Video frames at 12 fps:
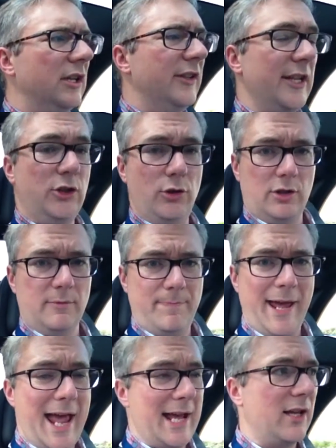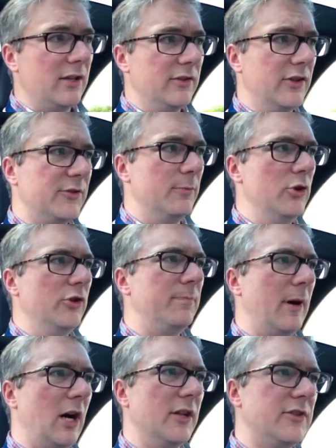that you can pick the smooth
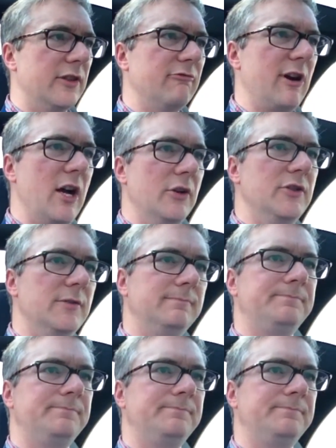part of the road.